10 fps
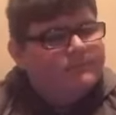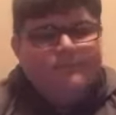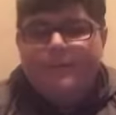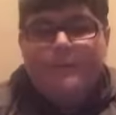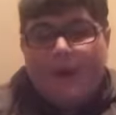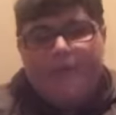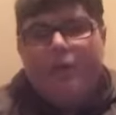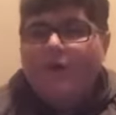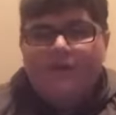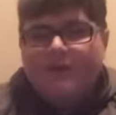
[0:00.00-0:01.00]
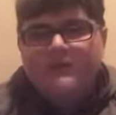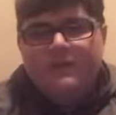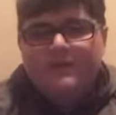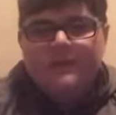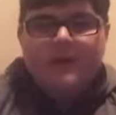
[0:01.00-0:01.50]
About 40,000,
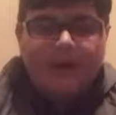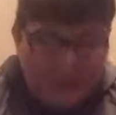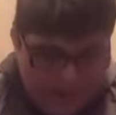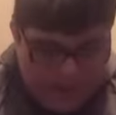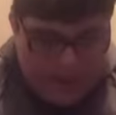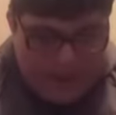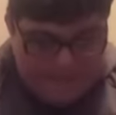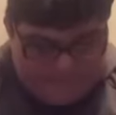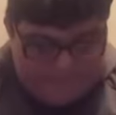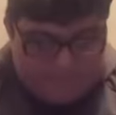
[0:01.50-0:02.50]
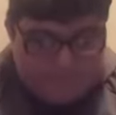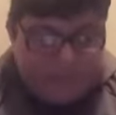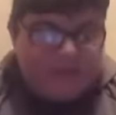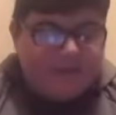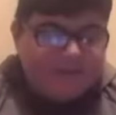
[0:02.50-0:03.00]
obviously.
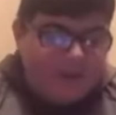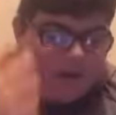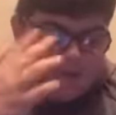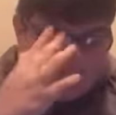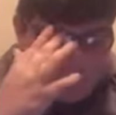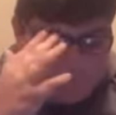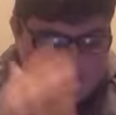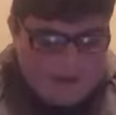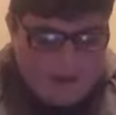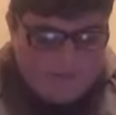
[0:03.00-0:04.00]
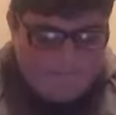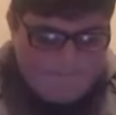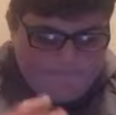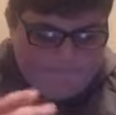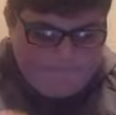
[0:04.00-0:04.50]
So, yeah.
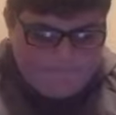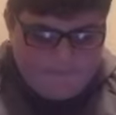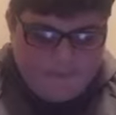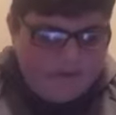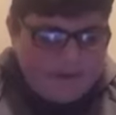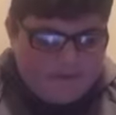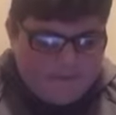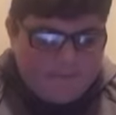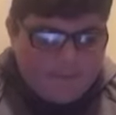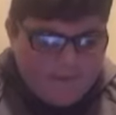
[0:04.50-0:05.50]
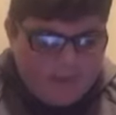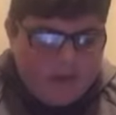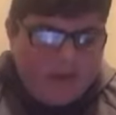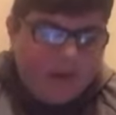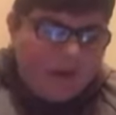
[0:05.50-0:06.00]
Very 18th in Premier League.